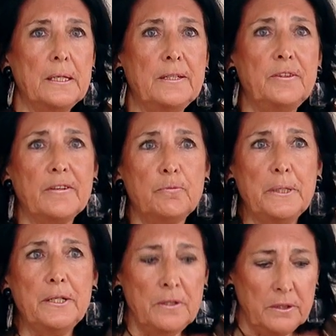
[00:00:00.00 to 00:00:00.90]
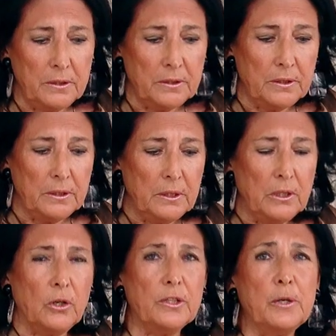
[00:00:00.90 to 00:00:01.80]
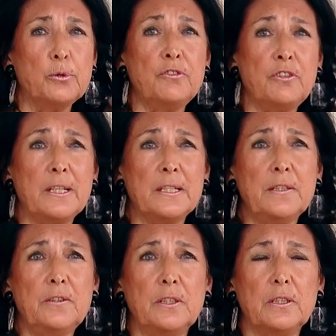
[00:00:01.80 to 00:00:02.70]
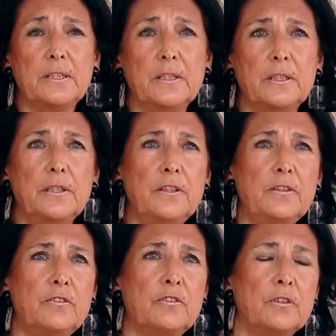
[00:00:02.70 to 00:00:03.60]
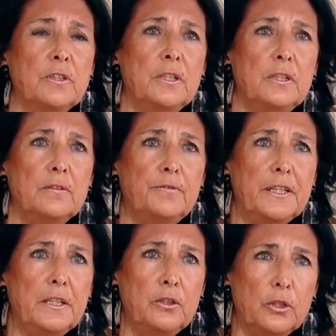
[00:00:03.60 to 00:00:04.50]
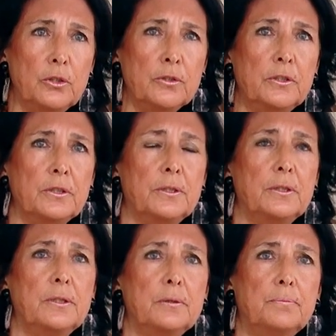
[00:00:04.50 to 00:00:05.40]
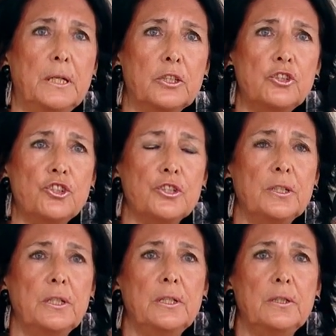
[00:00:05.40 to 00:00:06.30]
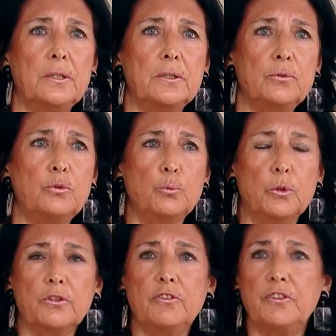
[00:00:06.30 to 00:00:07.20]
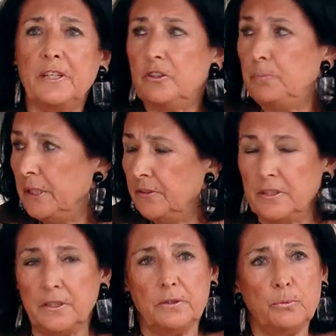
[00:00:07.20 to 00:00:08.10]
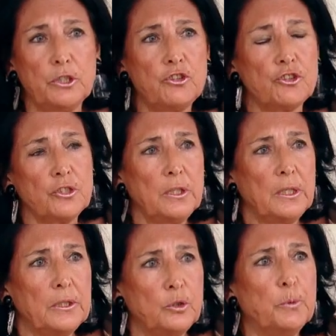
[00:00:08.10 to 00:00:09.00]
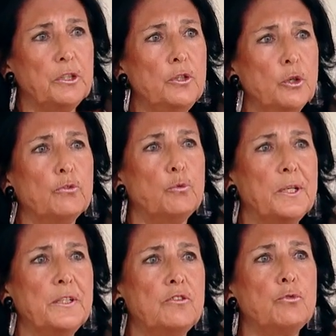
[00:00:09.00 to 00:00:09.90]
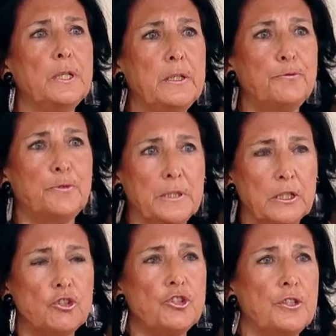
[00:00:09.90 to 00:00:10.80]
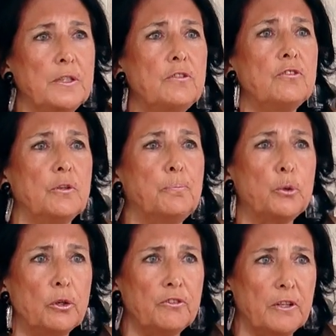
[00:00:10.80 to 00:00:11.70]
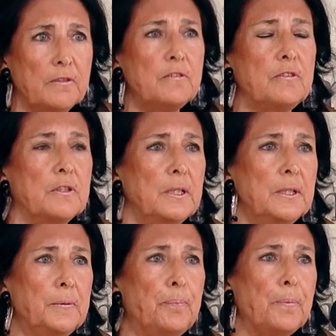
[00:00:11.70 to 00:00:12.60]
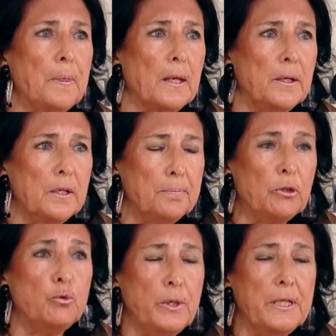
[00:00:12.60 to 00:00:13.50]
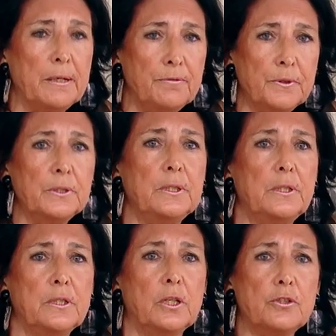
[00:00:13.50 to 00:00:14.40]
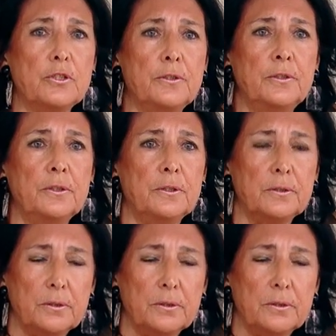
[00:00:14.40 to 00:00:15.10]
It has been on our side in this very long march towards state building, which nobody knows when it's really finished. It's a process, uh, but we have gotten